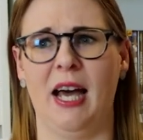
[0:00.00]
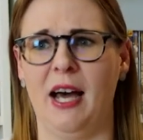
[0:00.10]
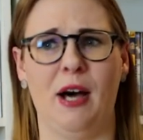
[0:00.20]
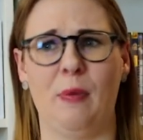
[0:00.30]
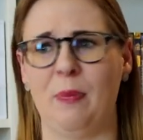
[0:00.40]

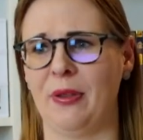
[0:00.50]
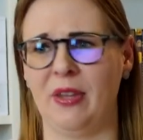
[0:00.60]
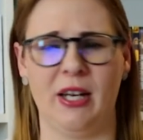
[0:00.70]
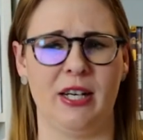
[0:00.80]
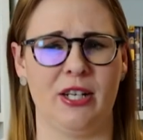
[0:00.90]
But
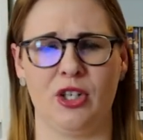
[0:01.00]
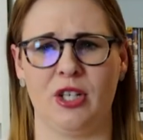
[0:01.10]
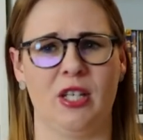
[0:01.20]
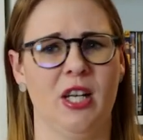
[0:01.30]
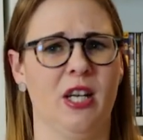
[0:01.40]
then it's
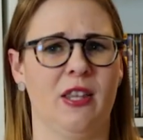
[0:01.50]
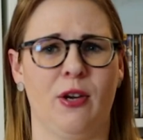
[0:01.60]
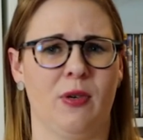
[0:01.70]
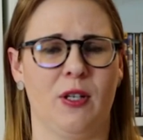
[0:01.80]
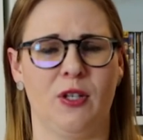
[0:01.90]
just,
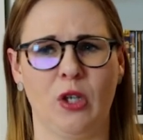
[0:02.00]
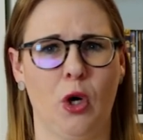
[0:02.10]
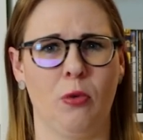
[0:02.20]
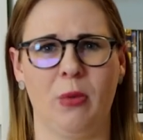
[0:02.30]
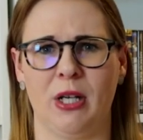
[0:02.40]
there was
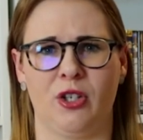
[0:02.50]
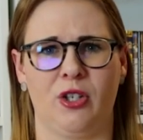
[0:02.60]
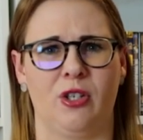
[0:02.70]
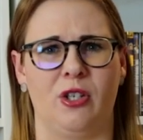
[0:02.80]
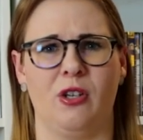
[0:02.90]
so
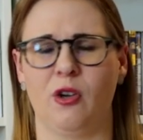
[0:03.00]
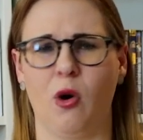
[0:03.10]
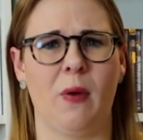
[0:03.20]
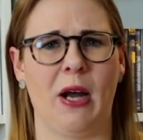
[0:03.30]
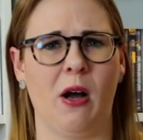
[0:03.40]
much
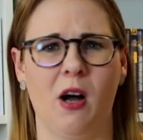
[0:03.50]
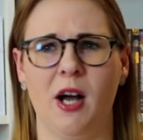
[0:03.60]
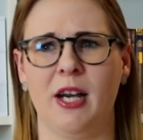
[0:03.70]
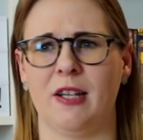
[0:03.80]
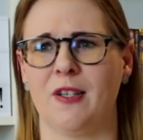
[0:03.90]
going
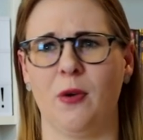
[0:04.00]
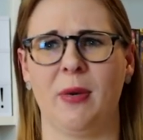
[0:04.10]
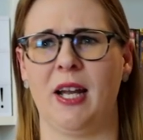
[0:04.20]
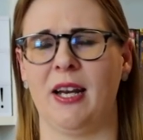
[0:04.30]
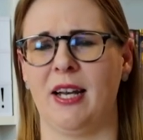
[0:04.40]
on and so
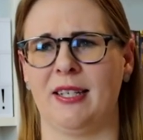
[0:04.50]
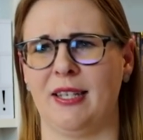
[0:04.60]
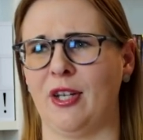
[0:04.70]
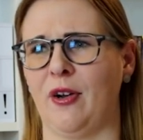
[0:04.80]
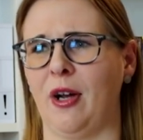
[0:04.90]
many
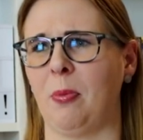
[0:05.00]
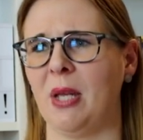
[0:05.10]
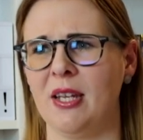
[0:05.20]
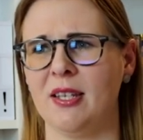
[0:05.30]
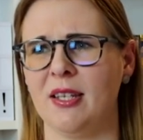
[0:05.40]
unnecessary
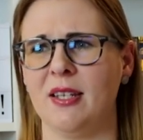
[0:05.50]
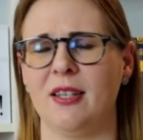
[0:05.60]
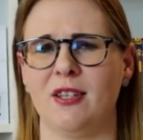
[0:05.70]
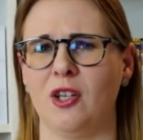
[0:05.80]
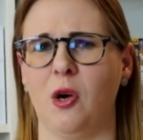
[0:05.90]
pieces
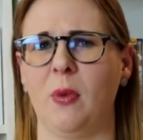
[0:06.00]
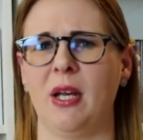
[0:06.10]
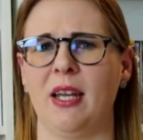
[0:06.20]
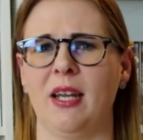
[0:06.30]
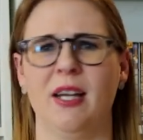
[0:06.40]
and so
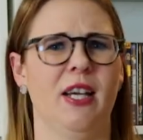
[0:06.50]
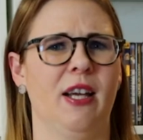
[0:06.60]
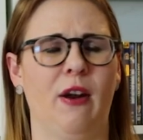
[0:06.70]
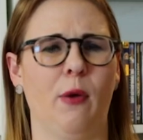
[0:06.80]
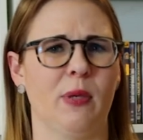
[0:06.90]
many,
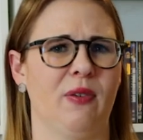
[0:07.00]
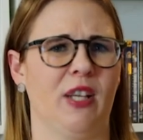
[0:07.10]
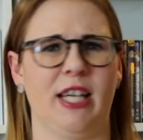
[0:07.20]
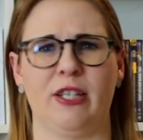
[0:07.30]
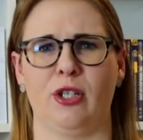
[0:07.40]
it almost
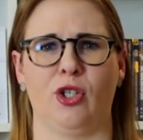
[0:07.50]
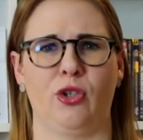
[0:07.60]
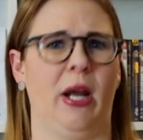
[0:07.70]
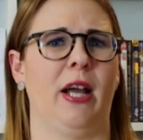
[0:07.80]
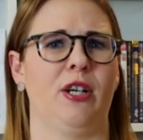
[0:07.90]
felt like
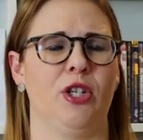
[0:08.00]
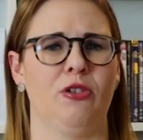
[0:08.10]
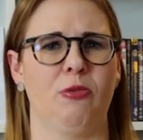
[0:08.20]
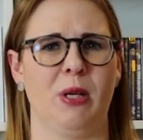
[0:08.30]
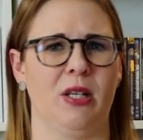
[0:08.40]

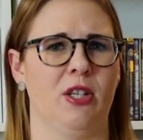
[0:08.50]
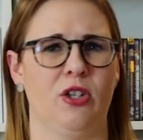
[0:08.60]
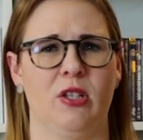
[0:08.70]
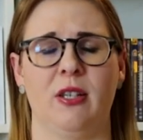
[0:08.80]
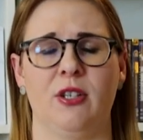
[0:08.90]
distractions, because they
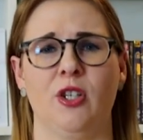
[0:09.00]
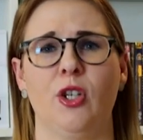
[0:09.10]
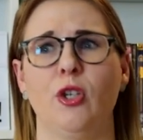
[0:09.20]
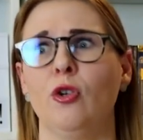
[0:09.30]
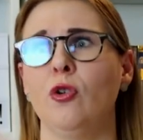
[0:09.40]
just had these
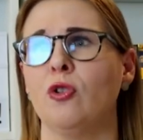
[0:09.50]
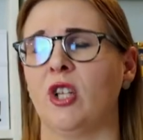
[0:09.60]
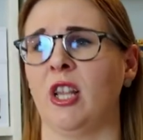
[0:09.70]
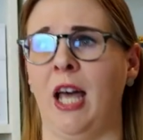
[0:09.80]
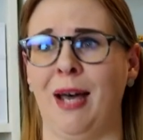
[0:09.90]
huge
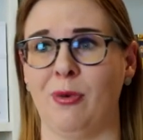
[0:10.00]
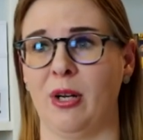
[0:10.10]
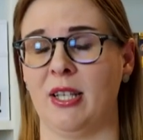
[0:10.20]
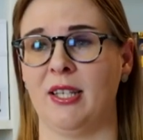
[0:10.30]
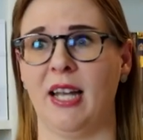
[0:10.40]

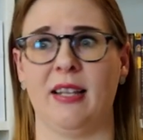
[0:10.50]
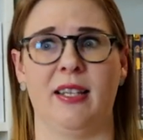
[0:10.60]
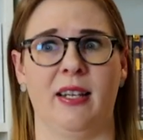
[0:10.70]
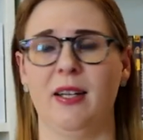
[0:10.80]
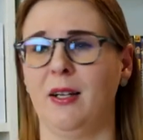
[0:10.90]
elaborate
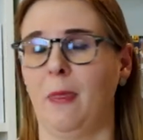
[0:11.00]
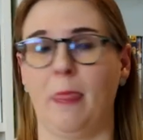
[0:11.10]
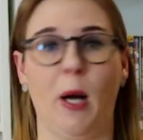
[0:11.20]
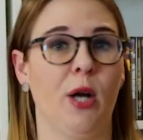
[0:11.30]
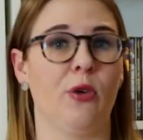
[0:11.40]
sets and
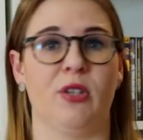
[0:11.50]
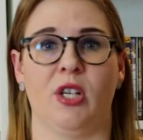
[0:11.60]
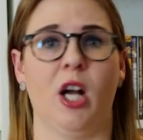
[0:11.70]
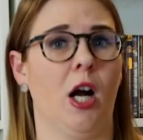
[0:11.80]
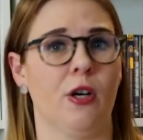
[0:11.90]
hundreds
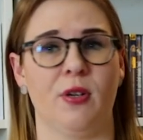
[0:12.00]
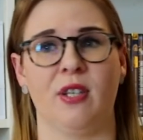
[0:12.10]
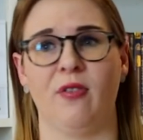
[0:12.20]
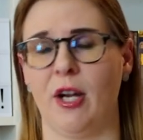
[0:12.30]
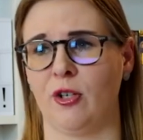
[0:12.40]

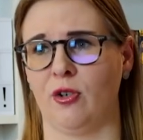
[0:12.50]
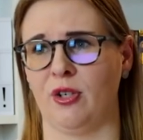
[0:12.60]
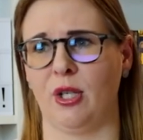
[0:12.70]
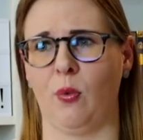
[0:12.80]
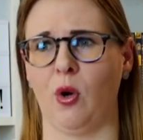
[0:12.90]
of
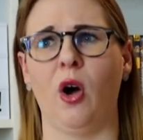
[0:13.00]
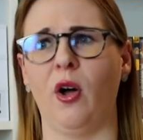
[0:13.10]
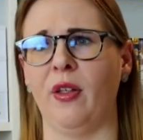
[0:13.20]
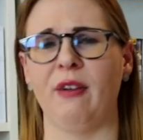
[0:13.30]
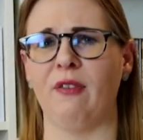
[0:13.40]
extras that were
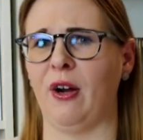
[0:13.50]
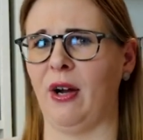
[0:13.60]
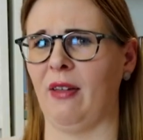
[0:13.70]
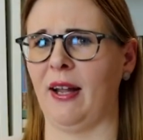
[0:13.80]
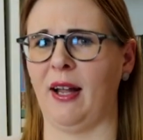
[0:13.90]
all in
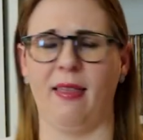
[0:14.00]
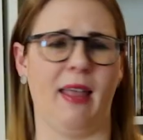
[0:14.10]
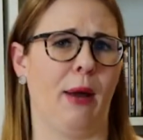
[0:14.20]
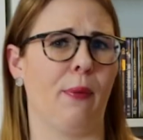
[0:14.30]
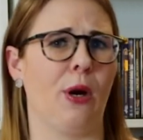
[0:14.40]
very like
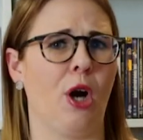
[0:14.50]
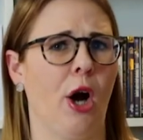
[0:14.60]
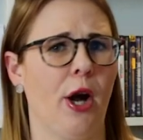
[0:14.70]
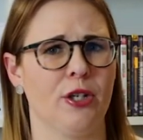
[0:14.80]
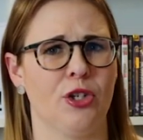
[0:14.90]
elaborate
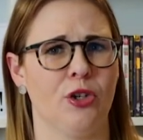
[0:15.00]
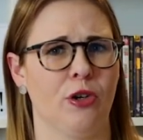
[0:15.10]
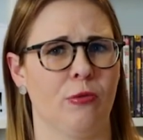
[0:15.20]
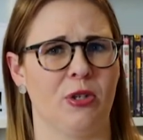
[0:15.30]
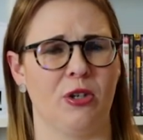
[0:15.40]

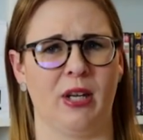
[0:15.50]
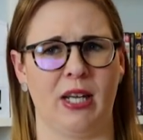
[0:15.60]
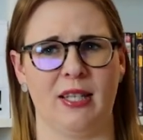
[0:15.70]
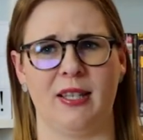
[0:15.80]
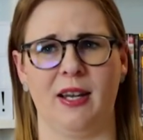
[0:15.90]
costumes. And you're like,
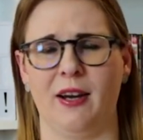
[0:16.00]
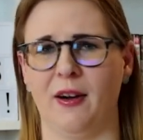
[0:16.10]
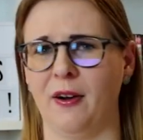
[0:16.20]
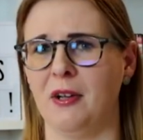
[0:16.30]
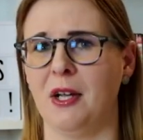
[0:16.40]
is
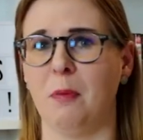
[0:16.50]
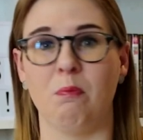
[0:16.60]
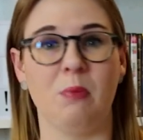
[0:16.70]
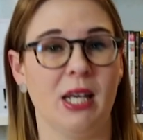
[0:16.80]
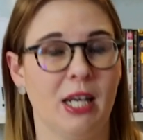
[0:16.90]
there
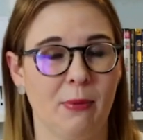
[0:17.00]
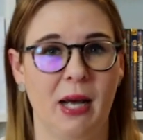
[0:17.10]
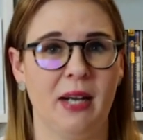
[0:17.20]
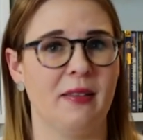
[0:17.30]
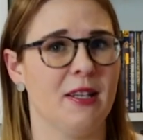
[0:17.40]
meaning
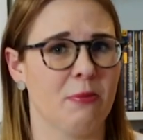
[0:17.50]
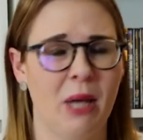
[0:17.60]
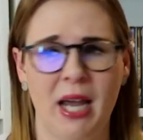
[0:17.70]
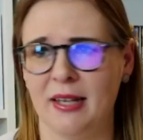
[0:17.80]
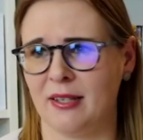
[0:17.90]
behind these
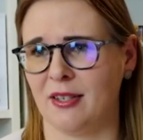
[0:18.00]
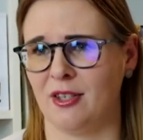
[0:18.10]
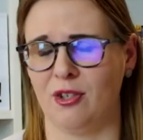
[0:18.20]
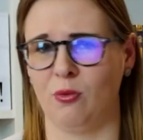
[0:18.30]
masks?